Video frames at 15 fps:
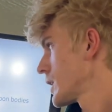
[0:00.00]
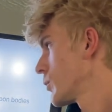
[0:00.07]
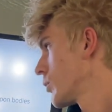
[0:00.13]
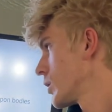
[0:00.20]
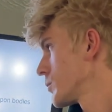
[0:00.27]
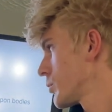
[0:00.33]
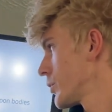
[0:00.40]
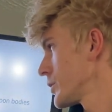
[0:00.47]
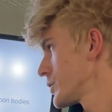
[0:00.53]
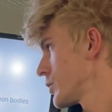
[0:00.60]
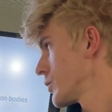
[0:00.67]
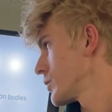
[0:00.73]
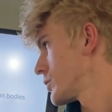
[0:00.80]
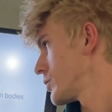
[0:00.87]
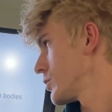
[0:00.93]
1.2
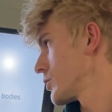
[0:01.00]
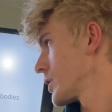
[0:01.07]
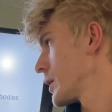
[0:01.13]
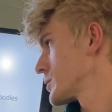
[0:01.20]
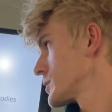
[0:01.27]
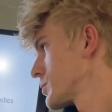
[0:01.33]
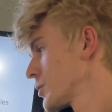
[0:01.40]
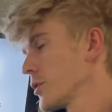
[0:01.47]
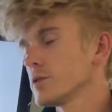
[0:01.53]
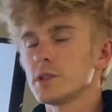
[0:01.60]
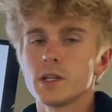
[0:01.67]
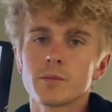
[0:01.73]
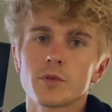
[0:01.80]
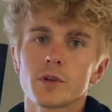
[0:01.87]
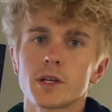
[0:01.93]
to 2 grams of
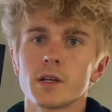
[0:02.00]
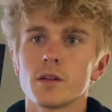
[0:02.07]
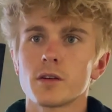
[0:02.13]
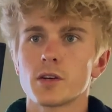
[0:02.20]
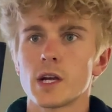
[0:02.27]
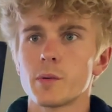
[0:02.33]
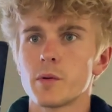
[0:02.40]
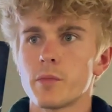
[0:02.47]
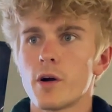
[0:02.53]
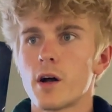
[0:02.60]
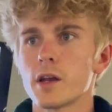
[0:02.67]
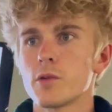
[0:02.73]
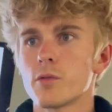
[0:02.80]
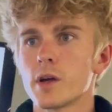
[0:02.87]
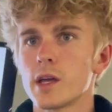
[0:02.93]
protein per kilogram of
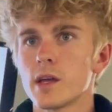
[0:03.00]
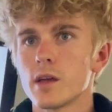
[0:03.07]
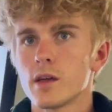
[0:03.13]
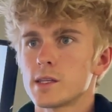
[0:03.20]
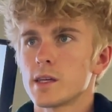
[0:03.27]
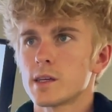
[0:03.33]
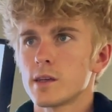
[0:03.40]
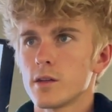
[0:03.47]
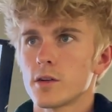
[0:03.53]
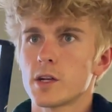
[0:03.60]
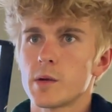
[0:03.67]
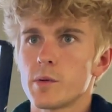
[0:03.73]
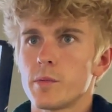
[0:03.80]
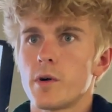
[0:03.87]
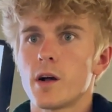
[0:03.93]
body weight. Get
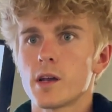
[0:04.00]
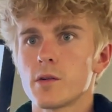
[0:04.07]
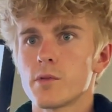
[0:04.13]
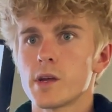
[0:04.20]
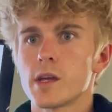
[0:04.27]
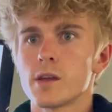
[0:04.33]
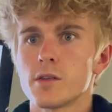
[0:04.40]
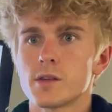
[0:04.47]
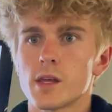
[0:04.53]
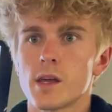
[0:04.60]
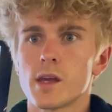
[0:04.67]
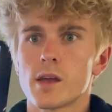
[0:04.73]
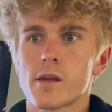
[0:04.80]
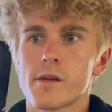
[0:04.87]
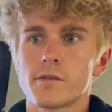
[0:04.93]
kilogram of body weight, you
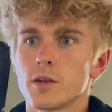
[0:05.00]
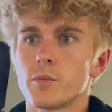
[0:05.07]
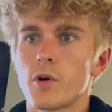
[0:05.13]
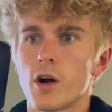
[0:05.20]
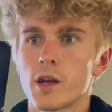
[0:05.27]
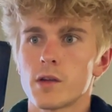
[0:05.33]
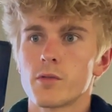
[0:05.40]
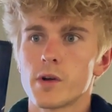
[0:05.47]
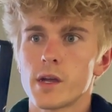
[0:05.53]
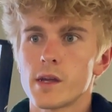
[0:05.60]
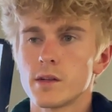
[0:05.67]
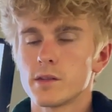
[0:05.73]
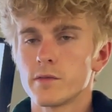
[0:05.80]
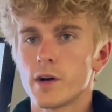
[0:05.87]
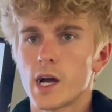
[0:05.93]
take your body
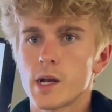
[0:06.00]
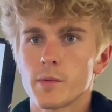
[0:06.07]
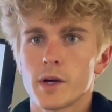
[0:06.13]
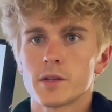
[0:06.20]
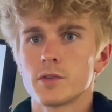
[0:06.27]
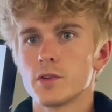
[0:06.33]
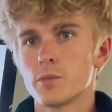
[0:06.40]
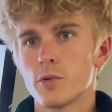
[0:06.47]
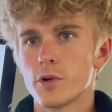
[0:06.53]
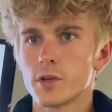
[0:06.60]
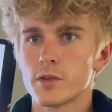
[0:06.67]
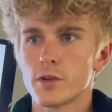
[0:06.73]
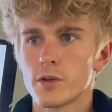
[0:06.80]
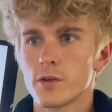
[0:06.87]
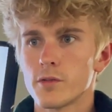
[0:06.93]
weight divided by
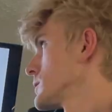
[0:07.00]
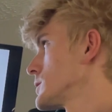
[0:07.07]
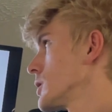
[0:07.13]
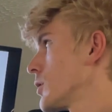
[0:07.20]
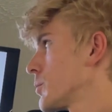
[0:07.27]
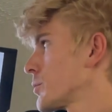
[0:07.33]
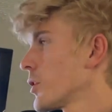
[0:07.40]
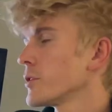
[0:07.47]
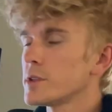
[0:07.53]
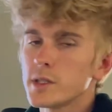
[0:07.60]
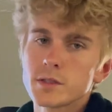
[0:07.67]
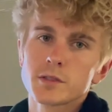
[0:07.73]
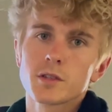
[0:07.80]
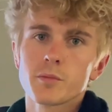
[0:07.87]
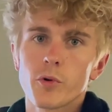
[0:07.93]
2.2. So
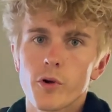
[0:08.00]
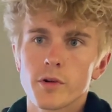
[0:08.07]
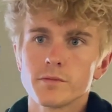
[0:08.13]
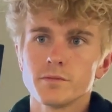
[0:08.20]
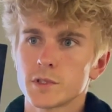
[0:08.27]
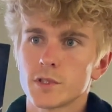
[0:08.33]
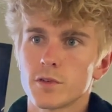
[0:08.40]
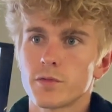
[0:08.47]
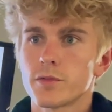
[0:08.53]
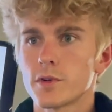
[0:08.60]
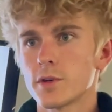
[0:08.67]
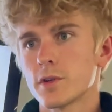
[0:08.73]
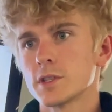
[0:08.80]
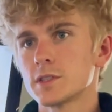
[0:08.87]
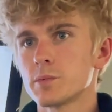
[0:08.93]
proteins are important. So
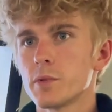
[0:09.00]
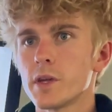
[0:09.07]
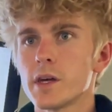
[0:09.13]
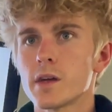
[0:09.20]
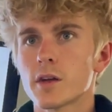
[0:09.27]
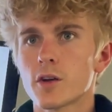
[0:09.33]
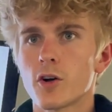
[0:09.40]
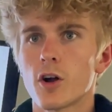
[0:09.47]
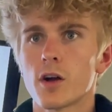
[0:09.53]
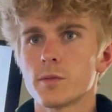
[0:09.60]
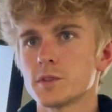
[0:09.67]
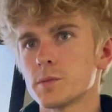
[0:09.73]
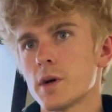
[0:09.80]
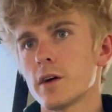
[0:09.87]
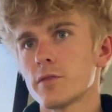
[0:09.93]
for the split,
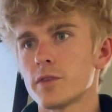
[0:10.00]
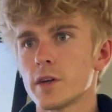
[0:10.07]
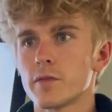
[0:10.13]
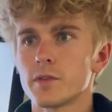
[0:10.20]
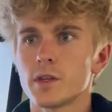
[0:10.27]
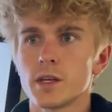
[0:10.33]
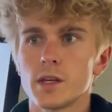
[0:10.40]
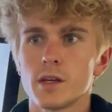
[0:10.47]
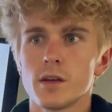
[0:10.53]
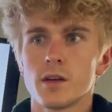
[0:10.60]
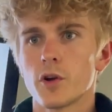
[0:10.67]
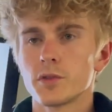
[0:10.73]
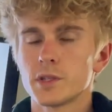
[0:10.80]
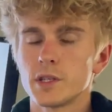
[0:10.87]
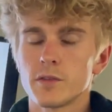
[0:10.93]
carbs about 50,
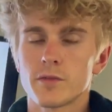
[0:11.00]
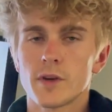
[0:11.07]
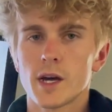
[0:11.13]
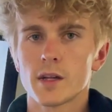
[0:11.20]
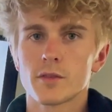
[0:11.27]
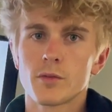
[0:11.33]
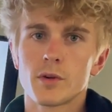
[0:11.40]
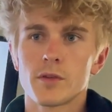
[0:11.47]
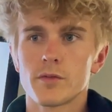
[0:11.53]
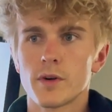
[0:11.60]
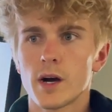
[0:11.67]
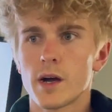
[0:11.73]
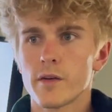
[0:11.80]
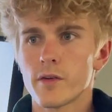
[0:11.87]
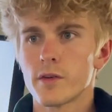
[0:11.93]
protein, fat 25.
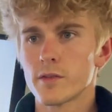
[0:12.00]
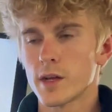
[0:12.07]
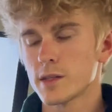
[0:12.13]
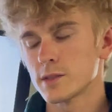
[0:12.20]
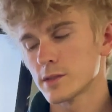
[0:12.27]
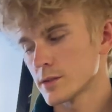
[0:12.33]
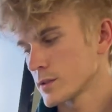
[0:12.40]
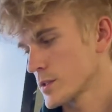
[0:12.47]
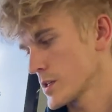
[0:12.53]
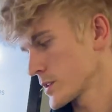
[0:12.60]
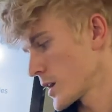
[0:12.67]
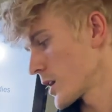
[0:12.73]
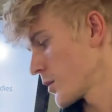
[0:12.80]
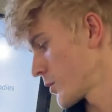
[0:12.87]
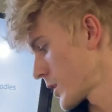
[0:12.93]
That's
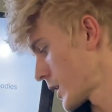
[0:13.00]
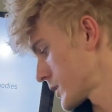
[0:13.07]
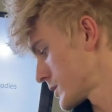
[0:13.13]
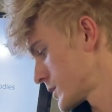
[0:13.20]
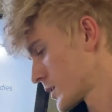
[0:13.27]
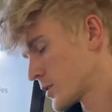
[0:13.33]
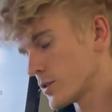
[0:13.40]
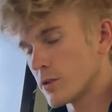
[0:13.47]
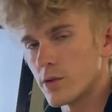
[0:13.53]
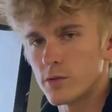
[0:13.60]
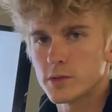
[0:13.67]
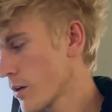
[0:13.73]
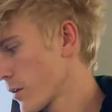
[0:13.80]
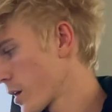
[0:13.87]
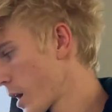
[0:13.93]
kind of what I stick to.
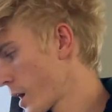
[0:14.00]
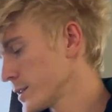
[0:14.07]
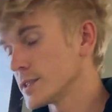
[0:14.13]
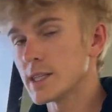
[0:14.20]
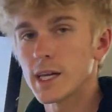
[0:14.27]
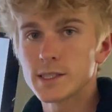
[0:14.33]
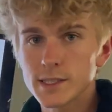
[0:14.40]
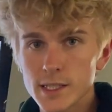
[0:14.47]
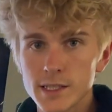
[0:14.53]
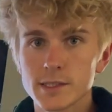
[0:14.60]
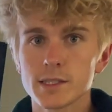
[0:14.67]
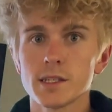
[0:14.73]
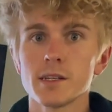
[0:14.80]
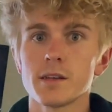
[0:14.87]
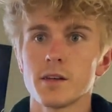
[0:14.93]
Okay, it's
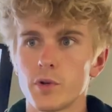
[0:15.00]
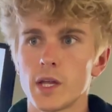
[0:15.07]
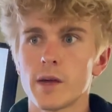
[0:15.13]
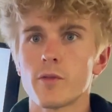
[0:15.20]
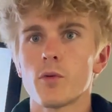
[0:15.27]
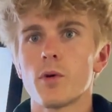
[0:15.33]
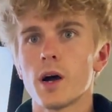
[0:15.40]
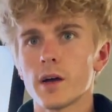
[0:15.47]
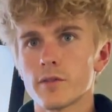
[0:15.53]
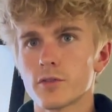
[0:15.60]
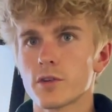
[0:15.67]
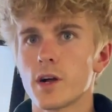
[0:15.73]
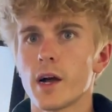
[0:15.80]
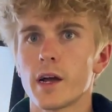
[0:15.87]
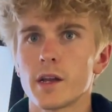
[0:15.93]
easy when you have a wide
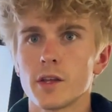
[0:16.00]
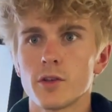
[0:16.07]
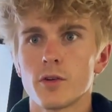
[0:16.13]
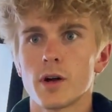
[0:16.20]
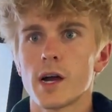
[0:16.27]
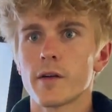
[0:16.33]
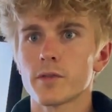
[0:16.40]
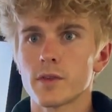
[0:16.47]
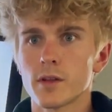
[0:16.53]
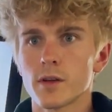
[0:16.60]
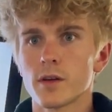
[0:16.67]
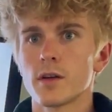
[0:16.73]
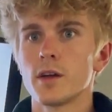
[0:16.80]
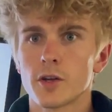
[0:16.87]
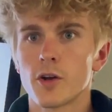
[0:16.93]
variety. You don't have
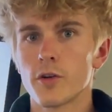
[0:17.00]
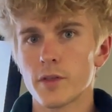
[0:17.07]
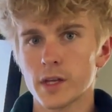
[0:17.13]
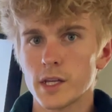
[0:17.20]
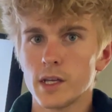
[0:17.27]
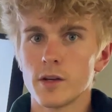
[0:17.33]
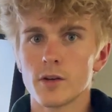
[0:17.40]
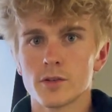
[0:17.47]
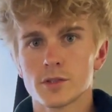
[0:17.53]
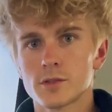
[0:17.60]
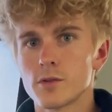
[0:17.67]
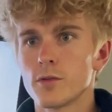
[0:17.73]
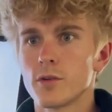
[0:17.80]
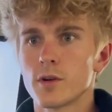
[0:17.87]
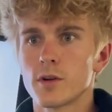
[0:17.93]
to go to the keto
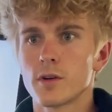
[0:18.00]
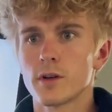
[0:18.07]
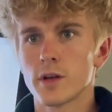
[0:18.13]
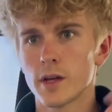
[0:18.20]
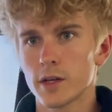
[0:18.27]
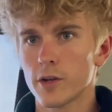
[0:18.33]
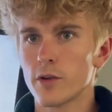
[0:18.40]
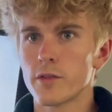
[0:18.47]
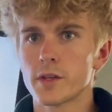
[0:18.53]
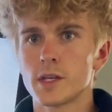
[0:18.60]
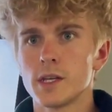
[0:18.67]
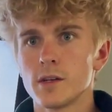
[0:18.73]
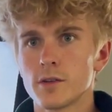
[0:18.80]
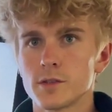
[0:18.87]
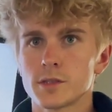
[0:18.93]
store and go to the
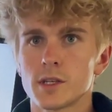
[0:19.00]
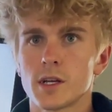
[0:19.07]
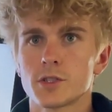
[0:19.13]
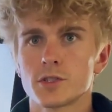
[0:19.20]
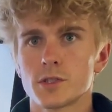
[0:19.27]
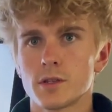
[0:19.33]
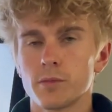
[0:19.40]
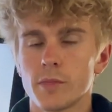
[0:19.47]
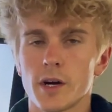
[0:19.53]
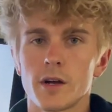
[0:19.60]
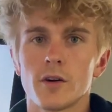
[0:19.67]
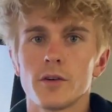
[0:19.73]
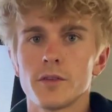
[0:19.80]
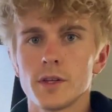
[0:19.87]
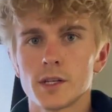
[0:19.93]
keto section and buy
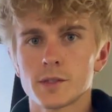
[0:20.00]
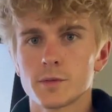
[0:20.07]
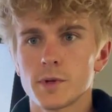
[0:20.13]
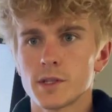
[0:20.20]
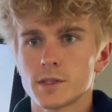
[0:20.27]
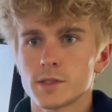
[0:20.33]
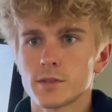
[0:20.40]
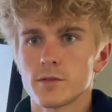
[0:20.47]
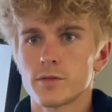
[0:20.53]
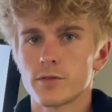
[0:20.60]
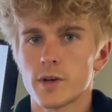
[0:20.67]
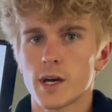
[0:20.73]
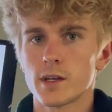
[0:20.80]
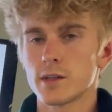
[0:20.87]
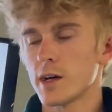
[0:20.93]
all the expensive
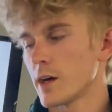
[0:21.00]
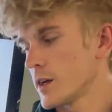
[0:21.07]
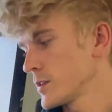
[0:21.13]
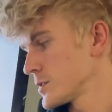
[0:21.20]
fad diet